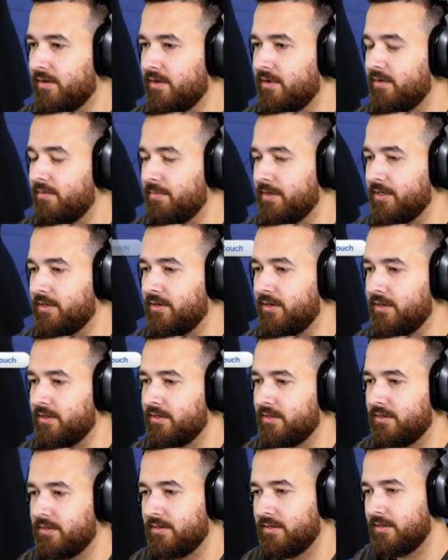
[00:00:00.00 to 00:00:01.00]
Oh my god.
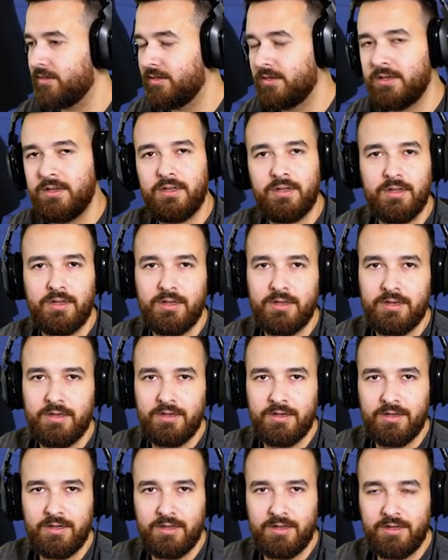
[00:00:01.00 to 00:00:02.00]

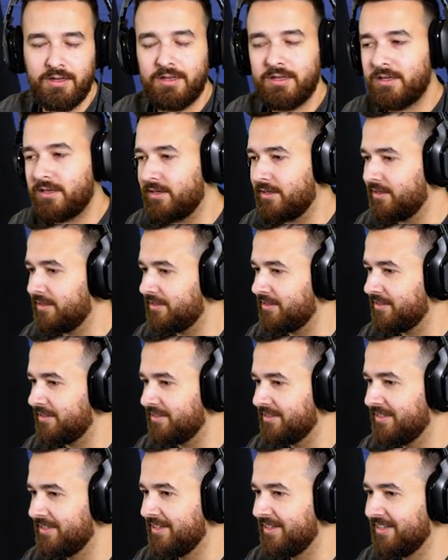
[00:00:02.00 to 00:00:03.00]
Ugh.
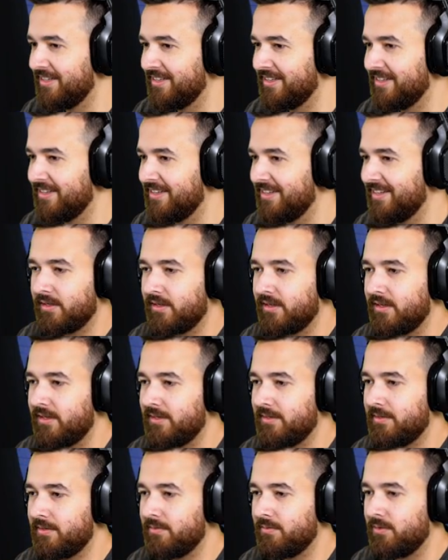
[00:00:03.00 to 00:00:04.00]

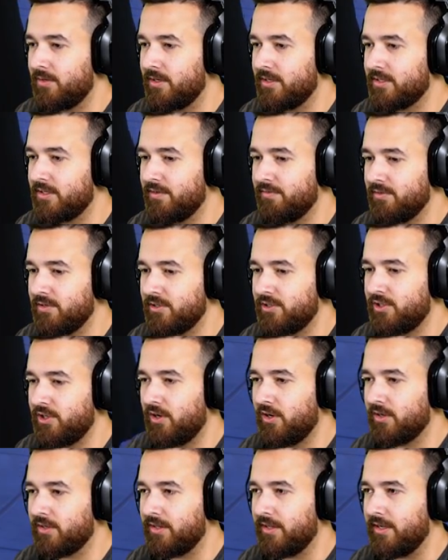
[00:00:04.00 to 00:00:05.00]
Go on Let's go for a
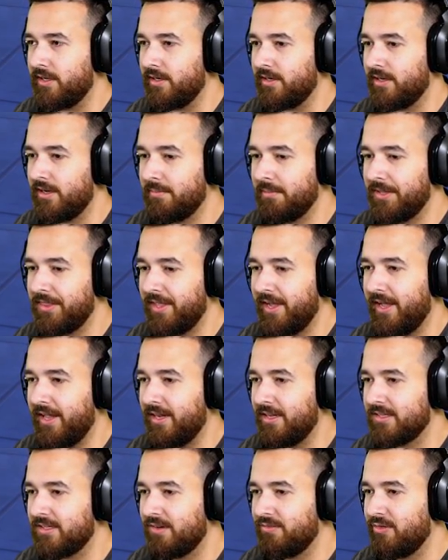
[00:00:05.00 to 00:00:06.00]
jog then. How about that?
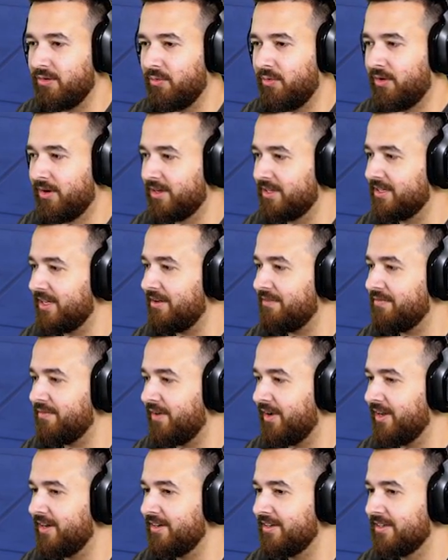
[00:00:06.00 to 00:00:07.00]
Let's go for a. Is that
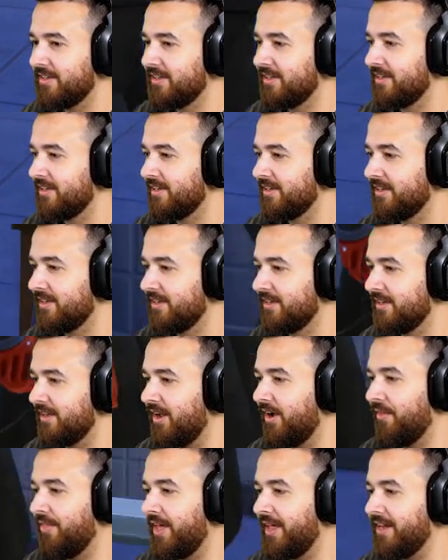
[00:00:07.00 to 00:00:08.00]
fun?
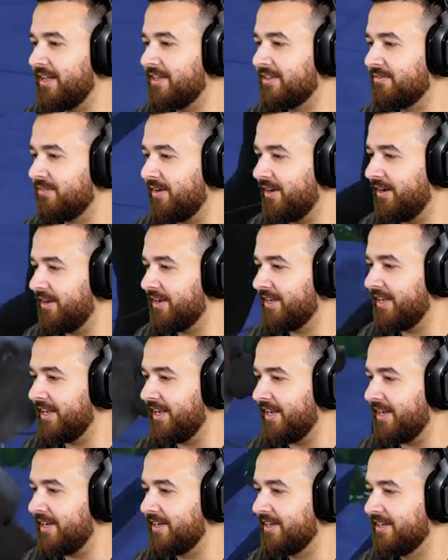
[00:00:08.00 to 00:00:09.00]
Oh, that is fun.
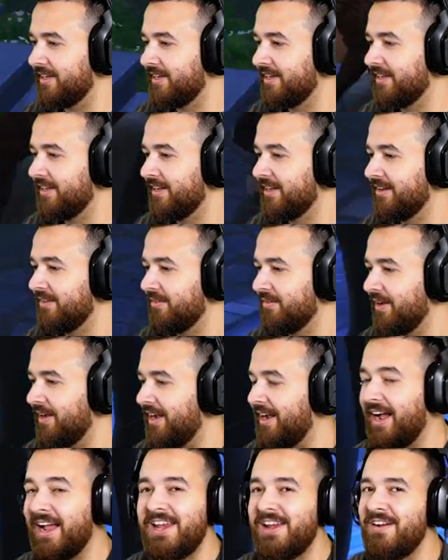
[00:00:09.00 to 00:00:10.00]
Okay.
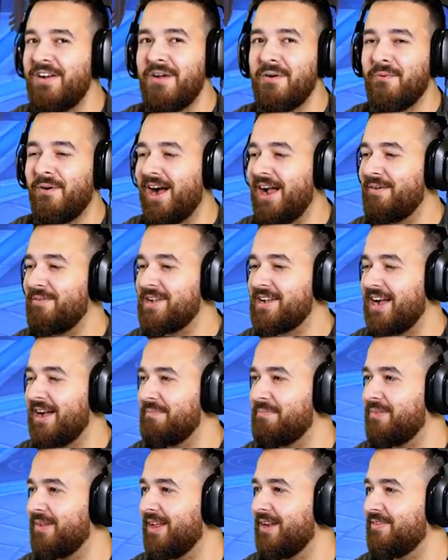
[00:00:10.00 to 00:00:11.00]
I don't know why we
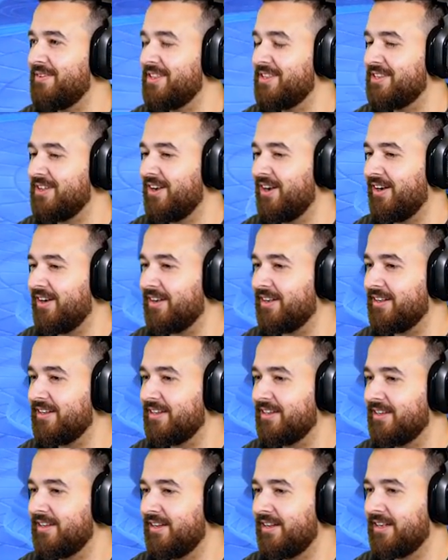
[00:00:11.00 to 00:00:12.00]
can't play with the dog.
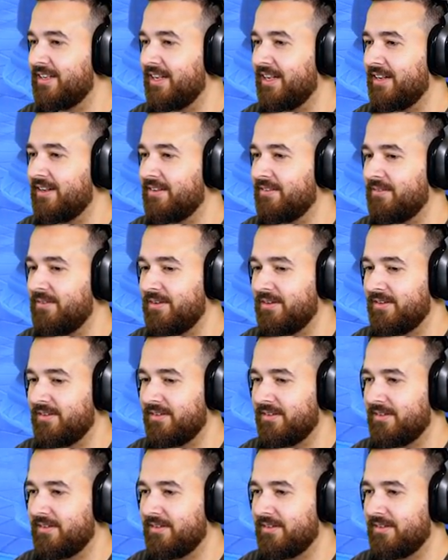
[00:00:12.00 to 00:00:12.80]
Okay, what